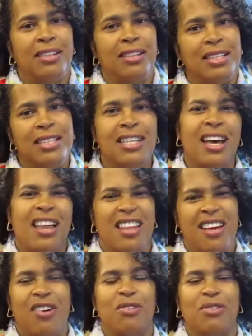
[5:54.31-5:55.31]
Let's see how
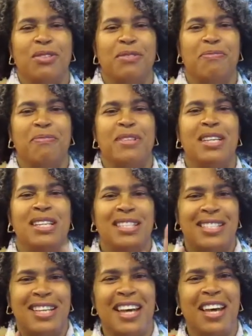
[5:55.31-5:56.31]
that goes.
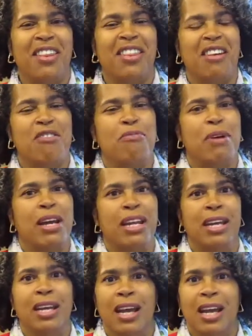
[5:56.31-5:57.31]
Stay healthy, everybody,
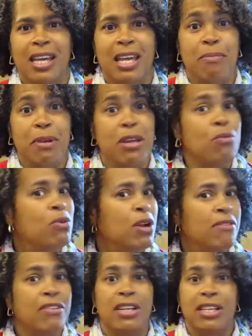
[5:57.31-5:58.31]
and keep eating
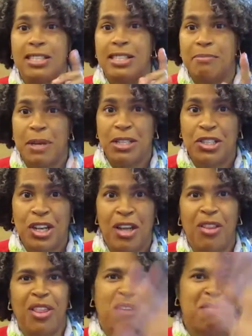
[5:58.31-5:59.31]
whatever it is that makes you
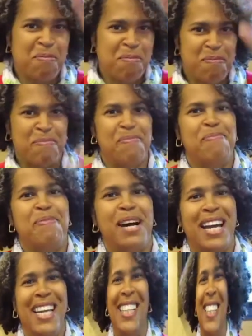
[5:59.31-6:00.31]
healthy. Bye.